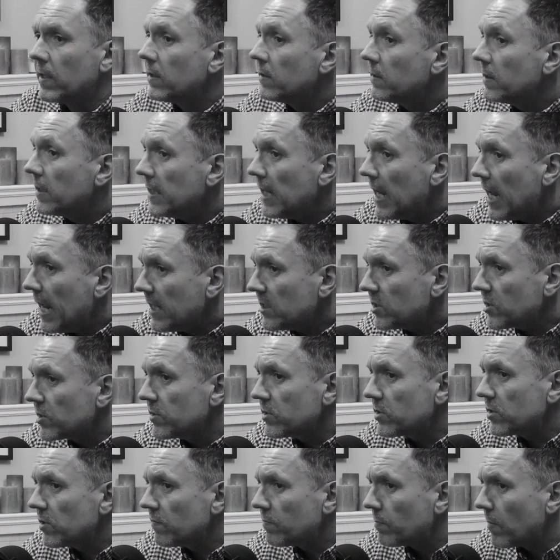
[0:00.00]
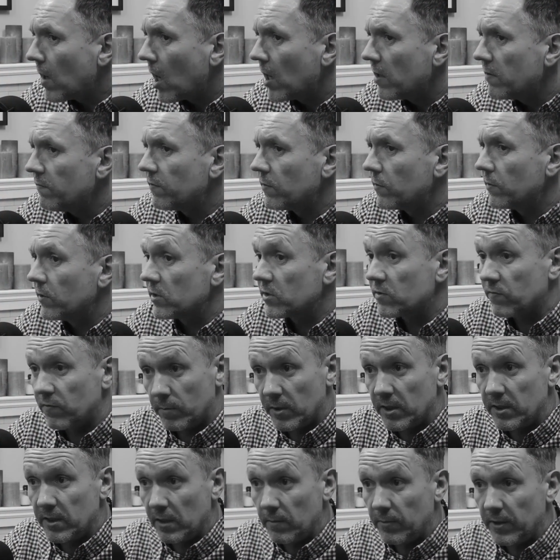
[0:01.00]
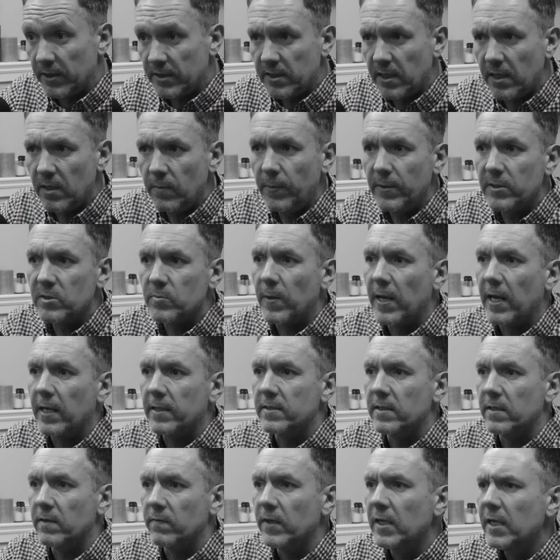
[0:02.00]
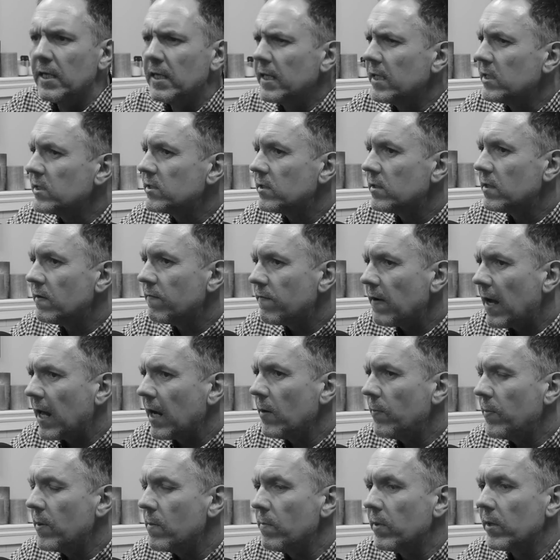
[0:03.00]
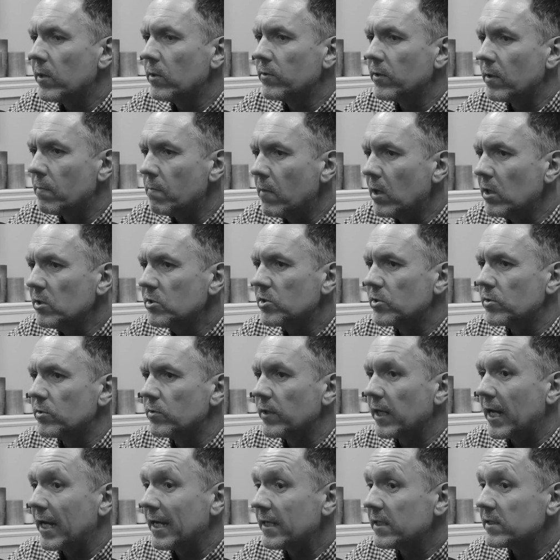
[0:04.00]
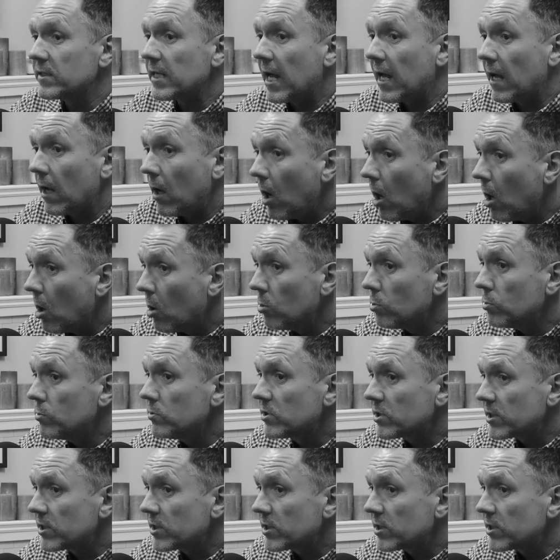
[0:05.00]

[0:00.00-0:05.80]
The essence of mindfulness from a DBT perspective is to develop and build the muscle that is our own